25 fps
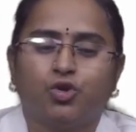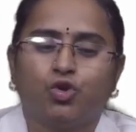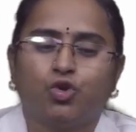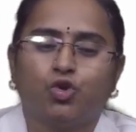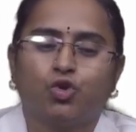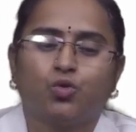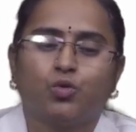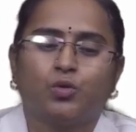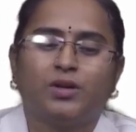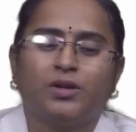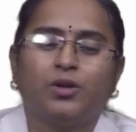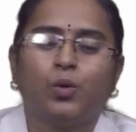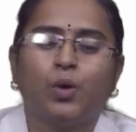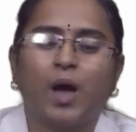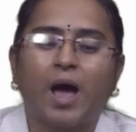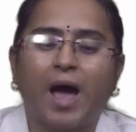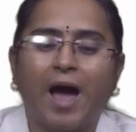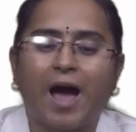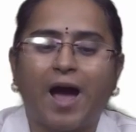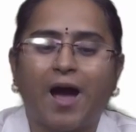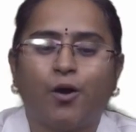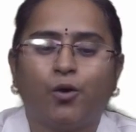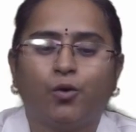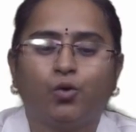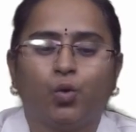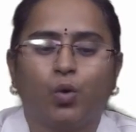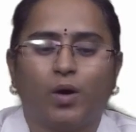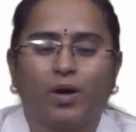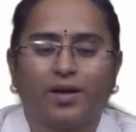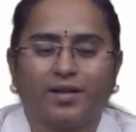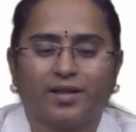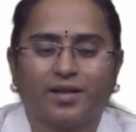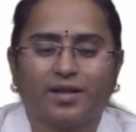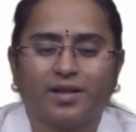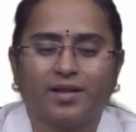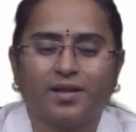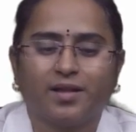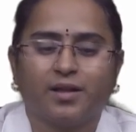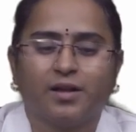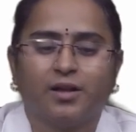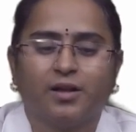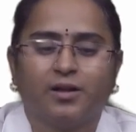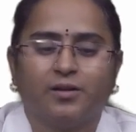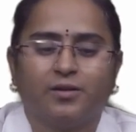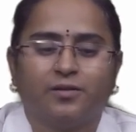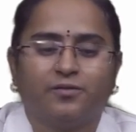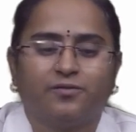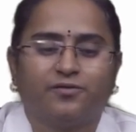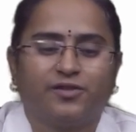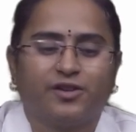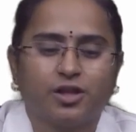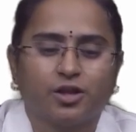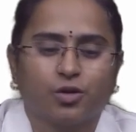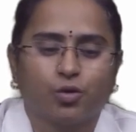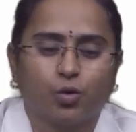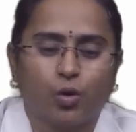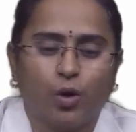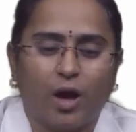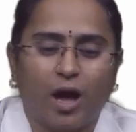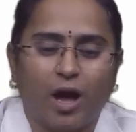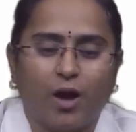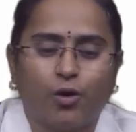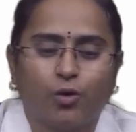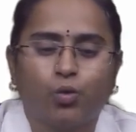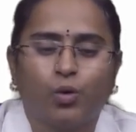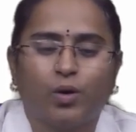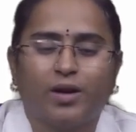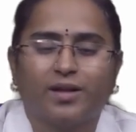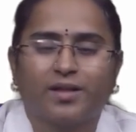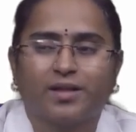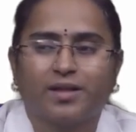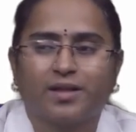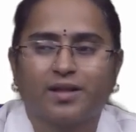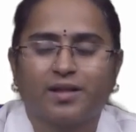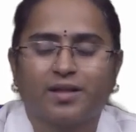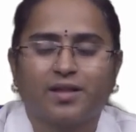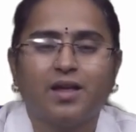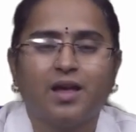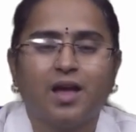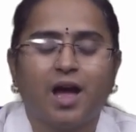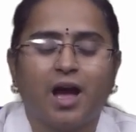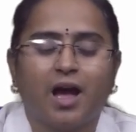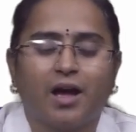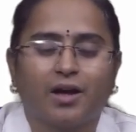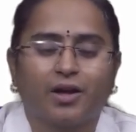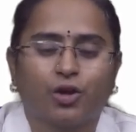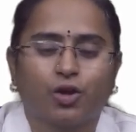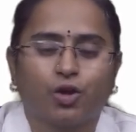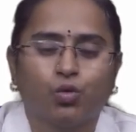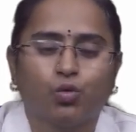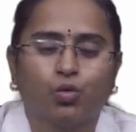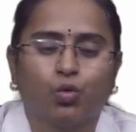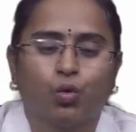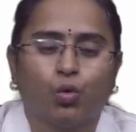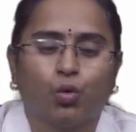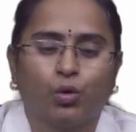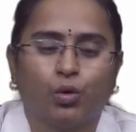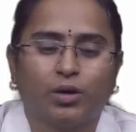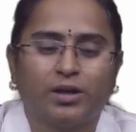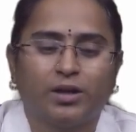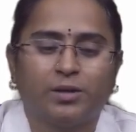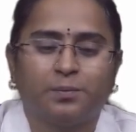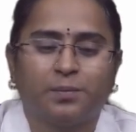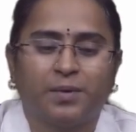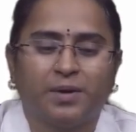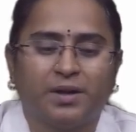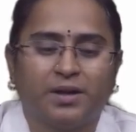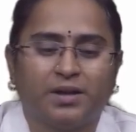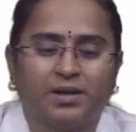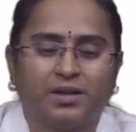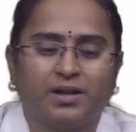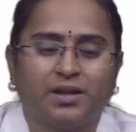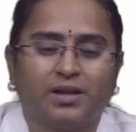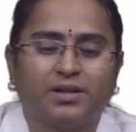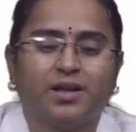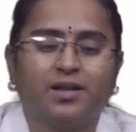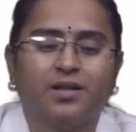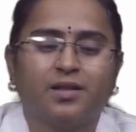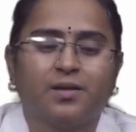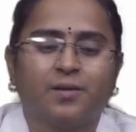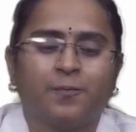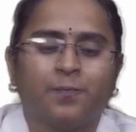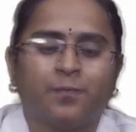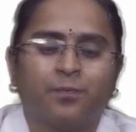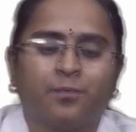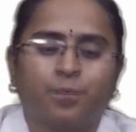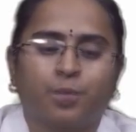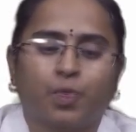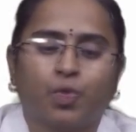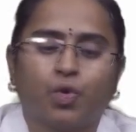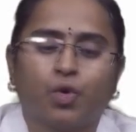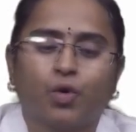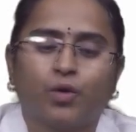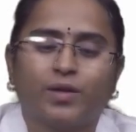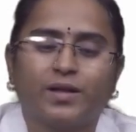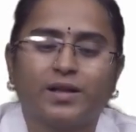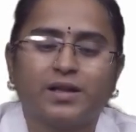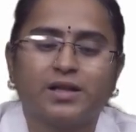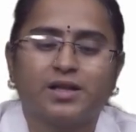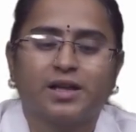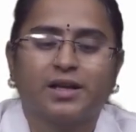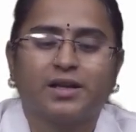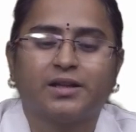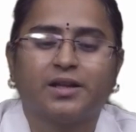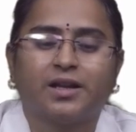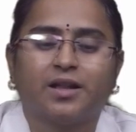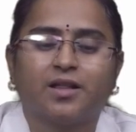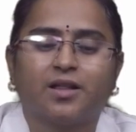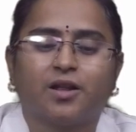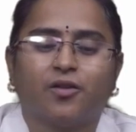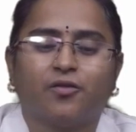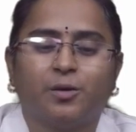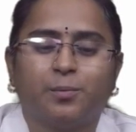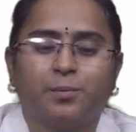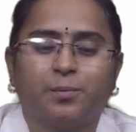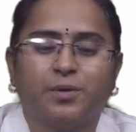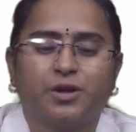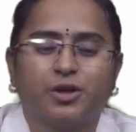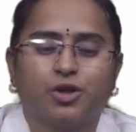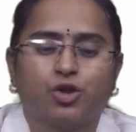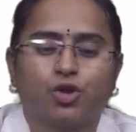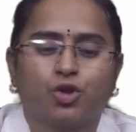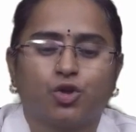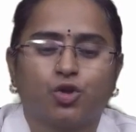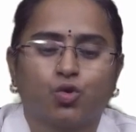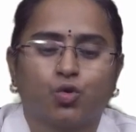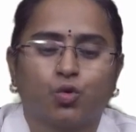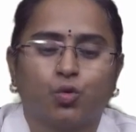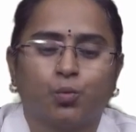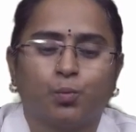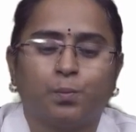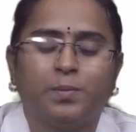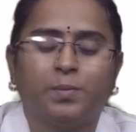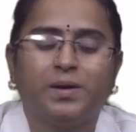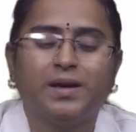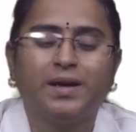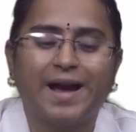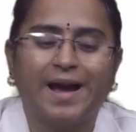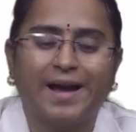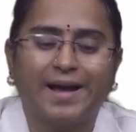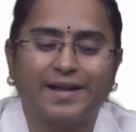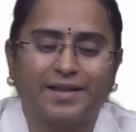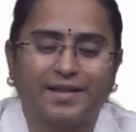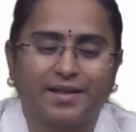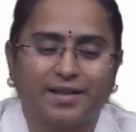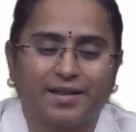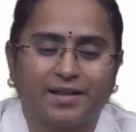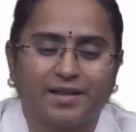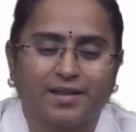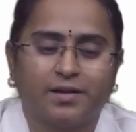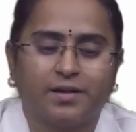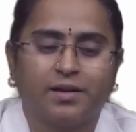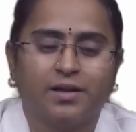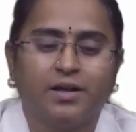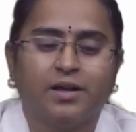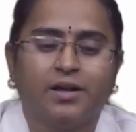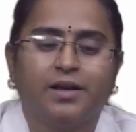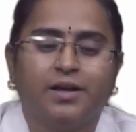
usually you have to assess. First, you have to assess the acute oral pain, that is mucosal status of the patient should be assessed.